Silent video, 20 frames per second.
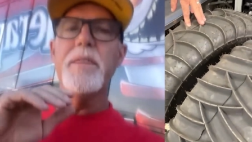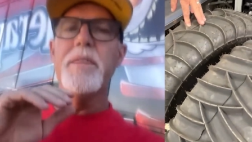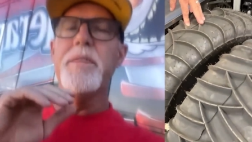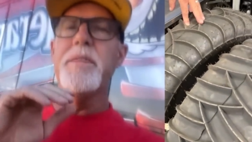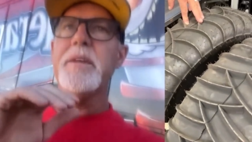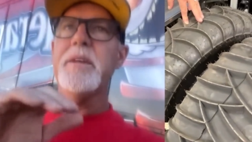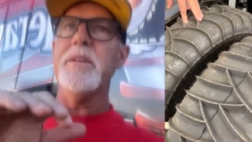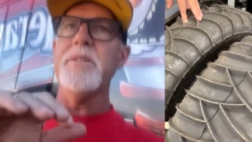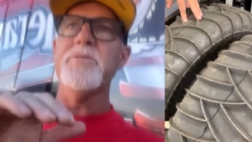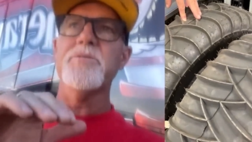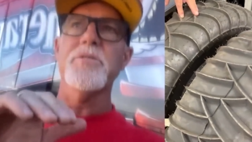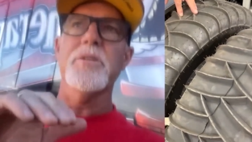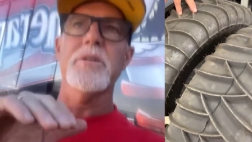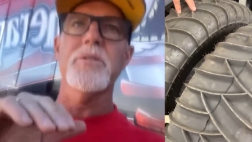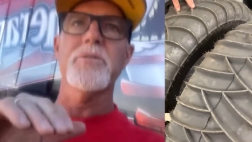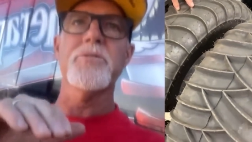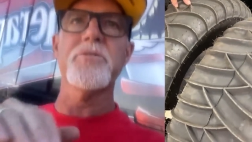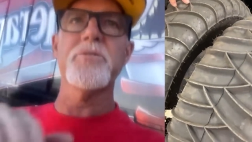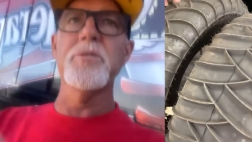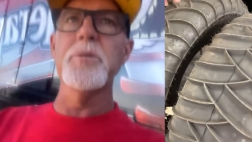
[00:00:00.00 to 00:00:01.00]
These are
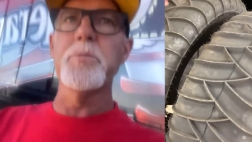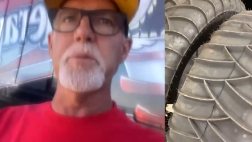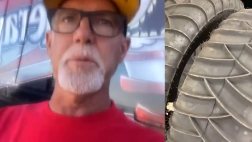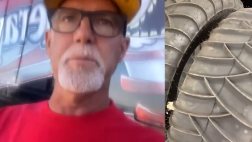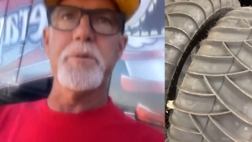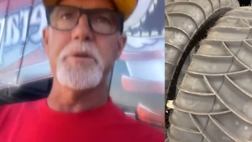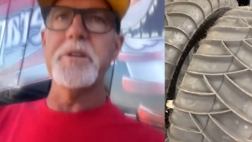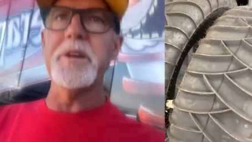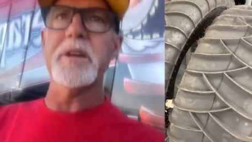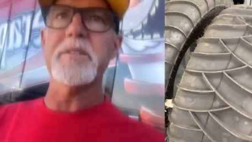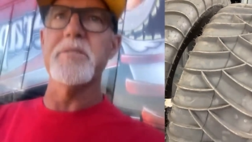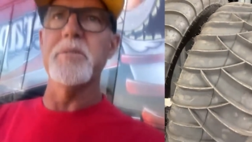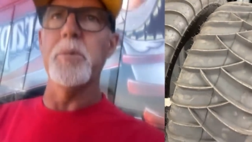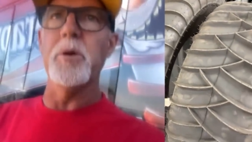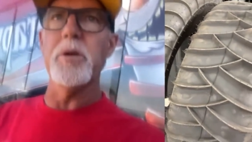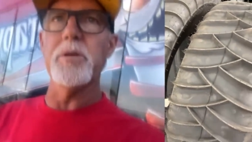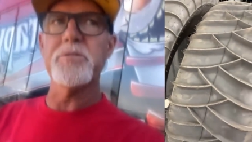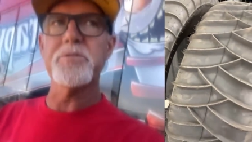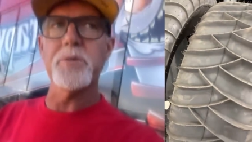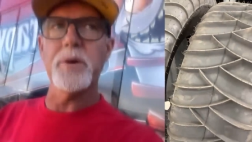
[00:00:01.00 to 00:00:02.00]
super
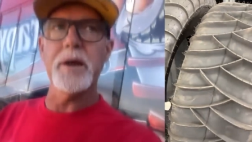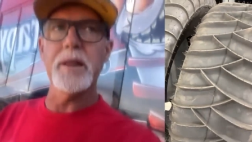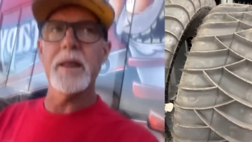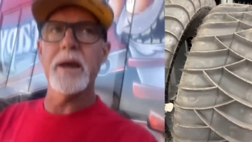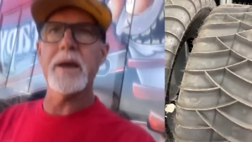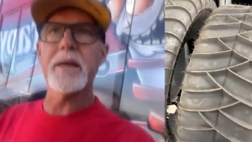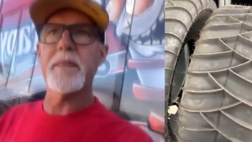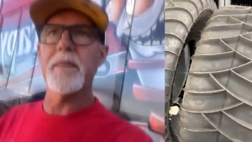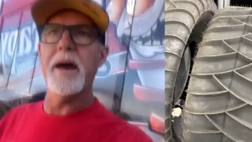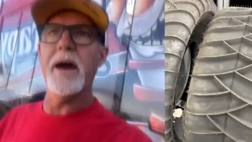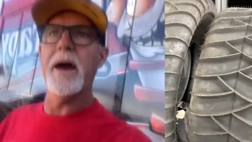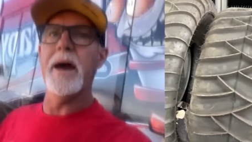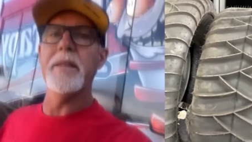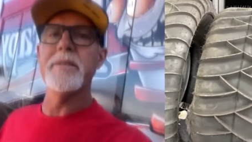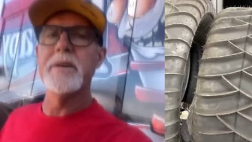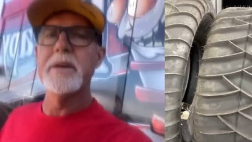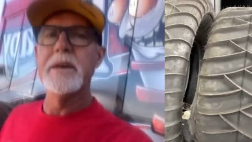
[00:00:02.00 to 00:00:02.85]
predictable, so I like that.